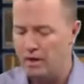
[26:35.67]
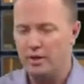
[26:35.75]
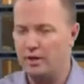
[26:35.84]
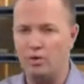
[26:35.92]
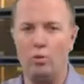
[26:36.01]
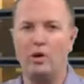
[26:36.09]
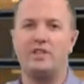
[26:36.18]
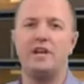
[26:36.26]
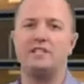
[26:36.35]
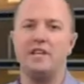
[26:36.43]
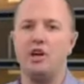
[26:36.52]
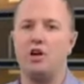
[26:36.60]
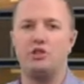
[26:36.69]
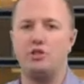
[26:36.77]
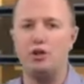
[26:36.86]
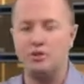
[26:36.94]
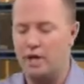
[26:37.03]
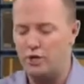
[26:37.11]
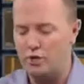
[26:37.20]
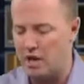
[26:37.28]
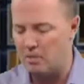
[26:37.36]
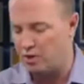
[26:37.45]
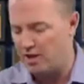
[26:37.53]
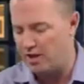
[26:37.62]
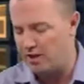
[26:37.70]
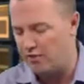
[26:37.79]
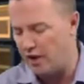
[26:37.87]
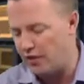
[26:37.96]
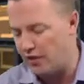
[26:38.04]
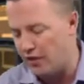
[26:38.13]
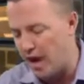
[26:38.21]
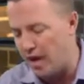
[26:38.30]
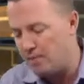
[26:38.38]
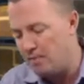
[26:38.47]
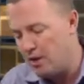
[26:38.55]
What they say on Tuesday, you can't put any faith in that.